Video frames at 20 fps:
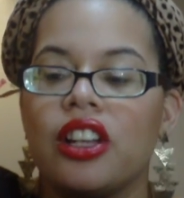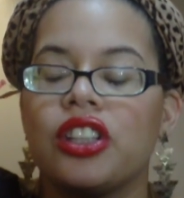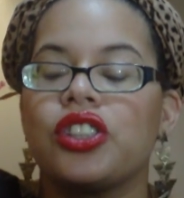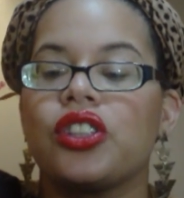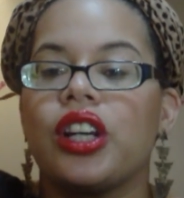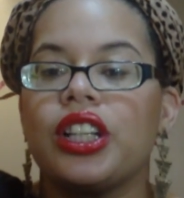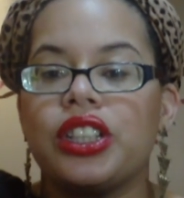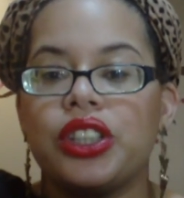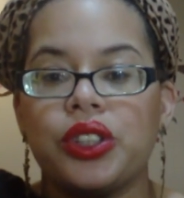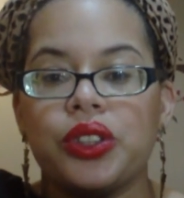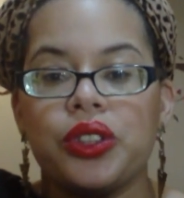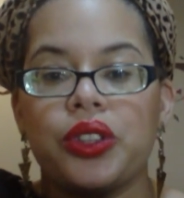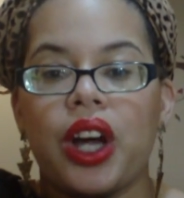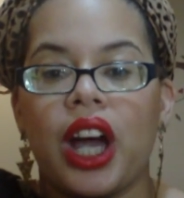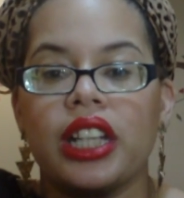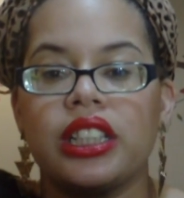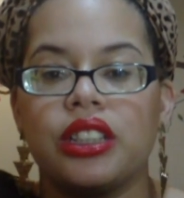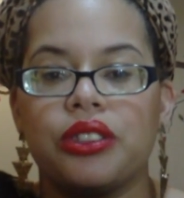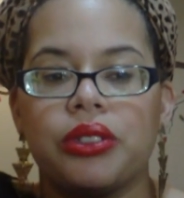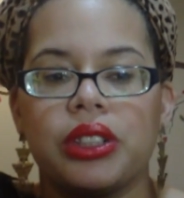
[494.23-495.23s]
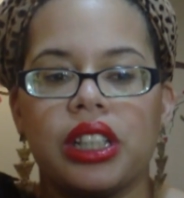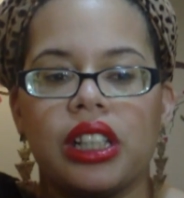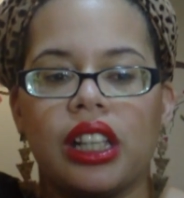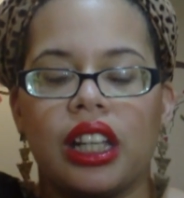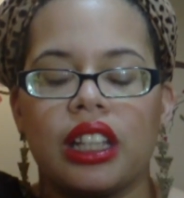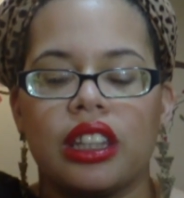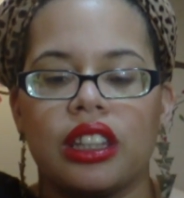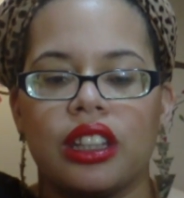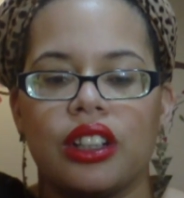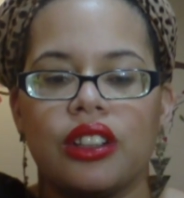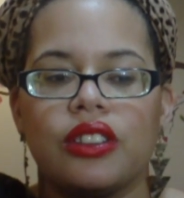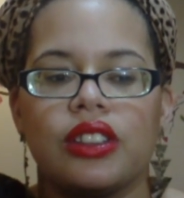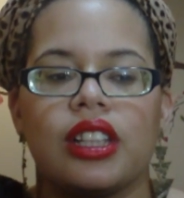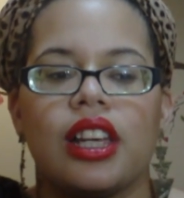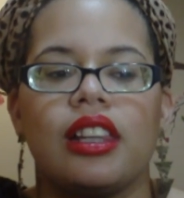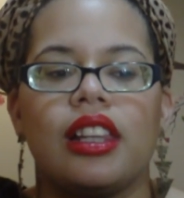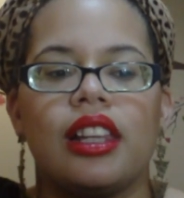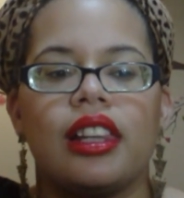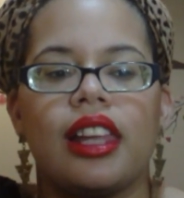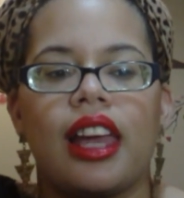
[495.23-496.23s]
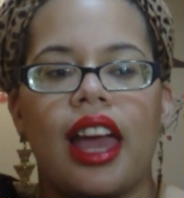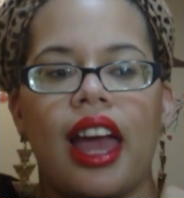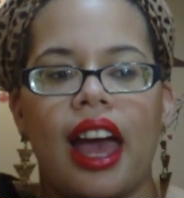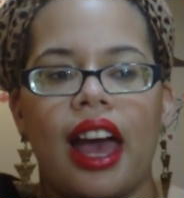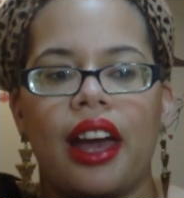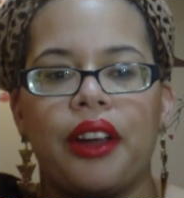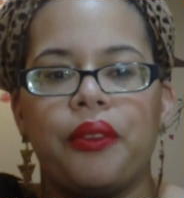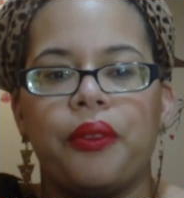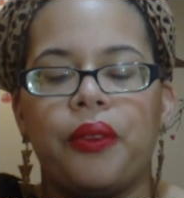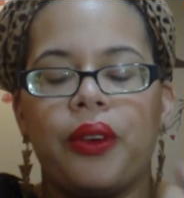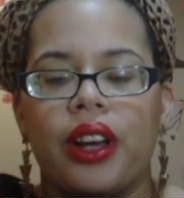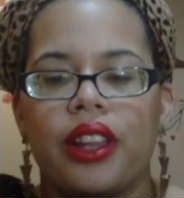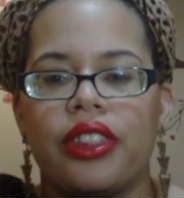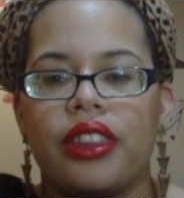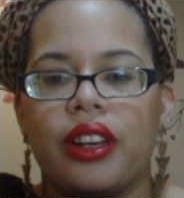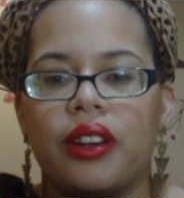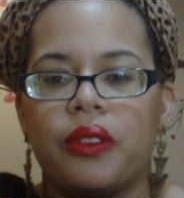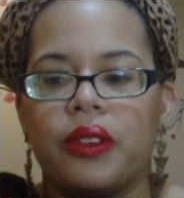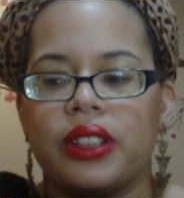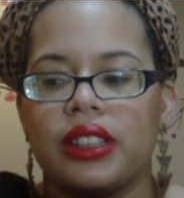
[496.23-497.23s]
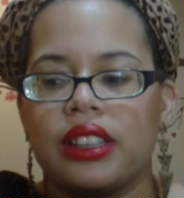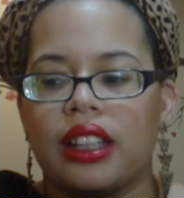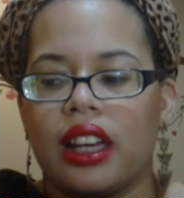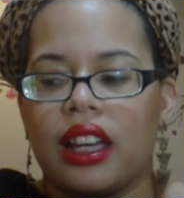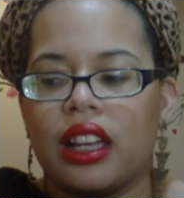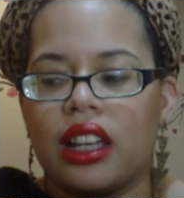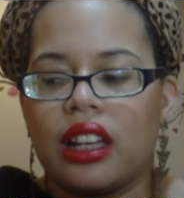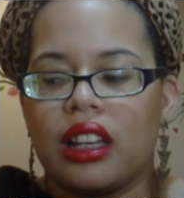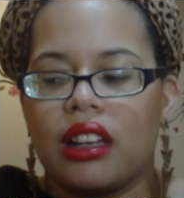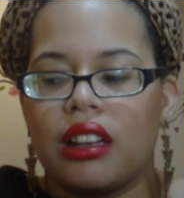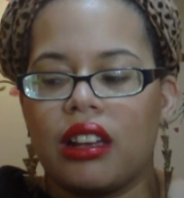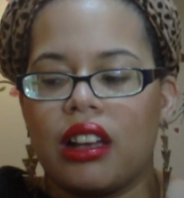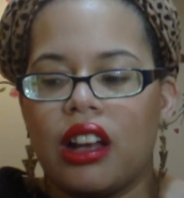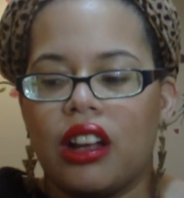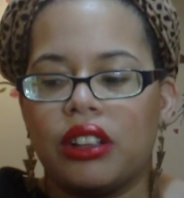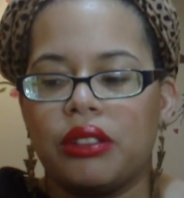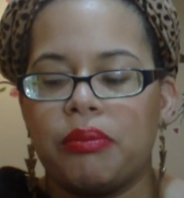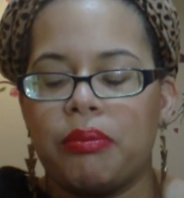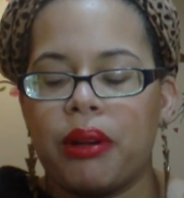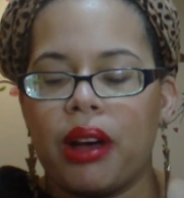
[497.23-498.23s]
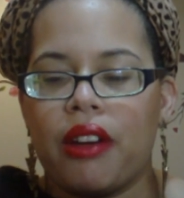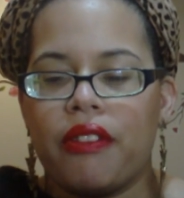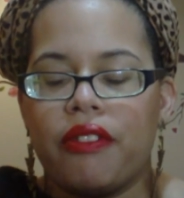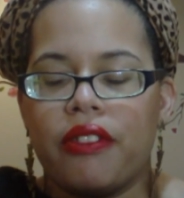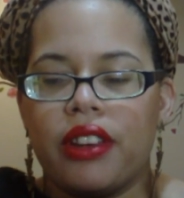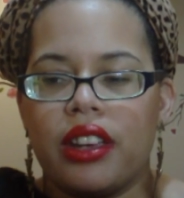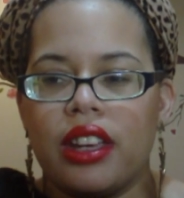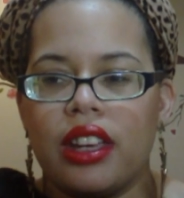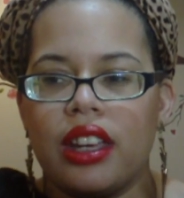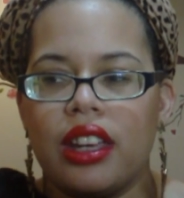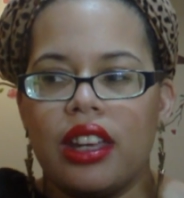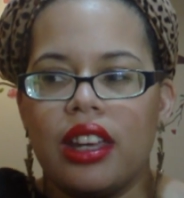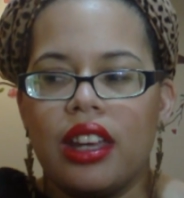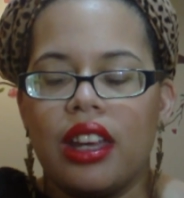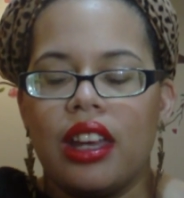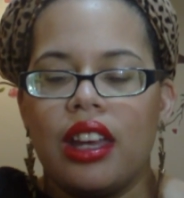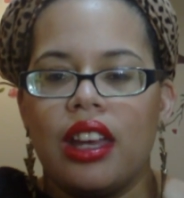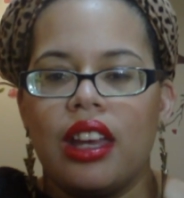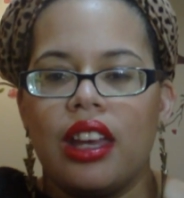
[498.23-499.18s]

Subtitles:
So I did really like those. And then they had one that was like called Buffy